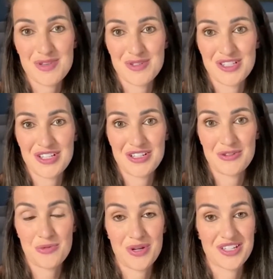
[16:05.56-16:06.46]

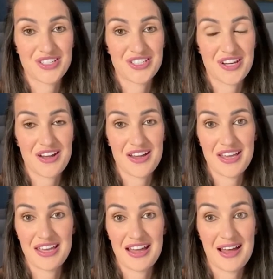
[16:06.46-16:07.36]
musical, which
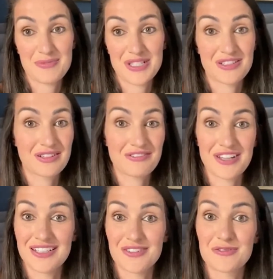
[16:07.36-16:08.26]
I absolutely
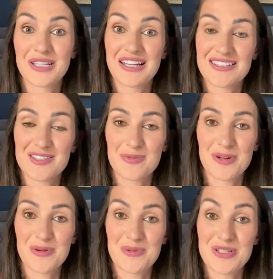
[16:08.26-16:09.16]
fell in love with last
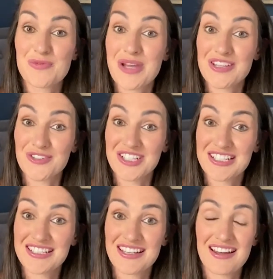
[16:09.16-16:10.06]
summer, was
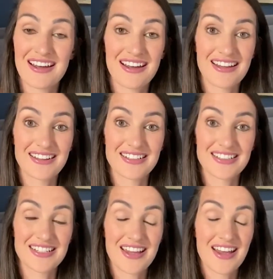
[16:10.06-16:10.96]
Waitress,
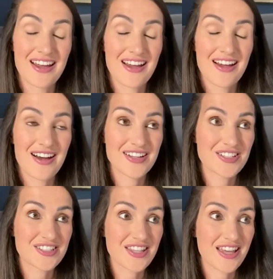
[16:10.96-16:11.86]
and I
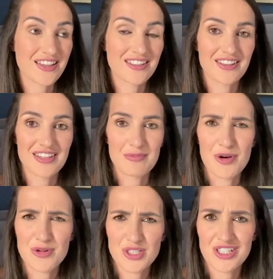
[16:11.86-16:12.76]
just think that the
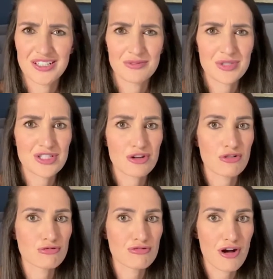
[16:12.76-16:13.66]
emotion in it was
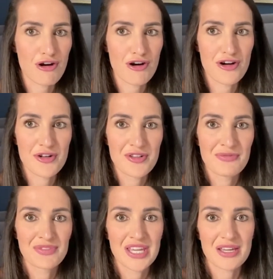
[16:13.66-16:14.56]
so raw.
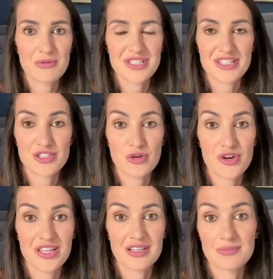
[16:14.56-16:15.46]
It was a
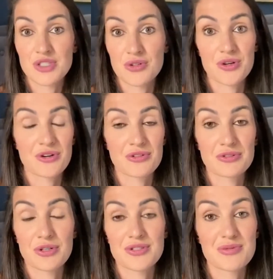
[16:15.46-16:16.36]
story that I'm sure
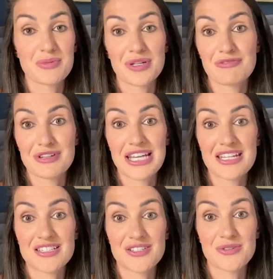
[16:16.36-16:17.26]
loads of people can
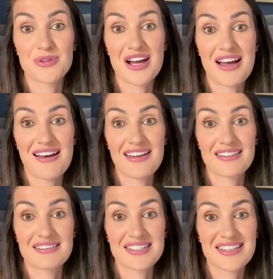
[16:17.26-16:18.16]
relate to,
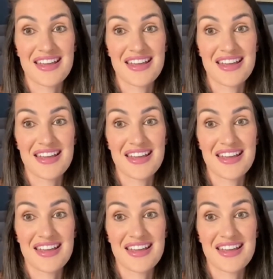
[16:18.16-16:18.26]
and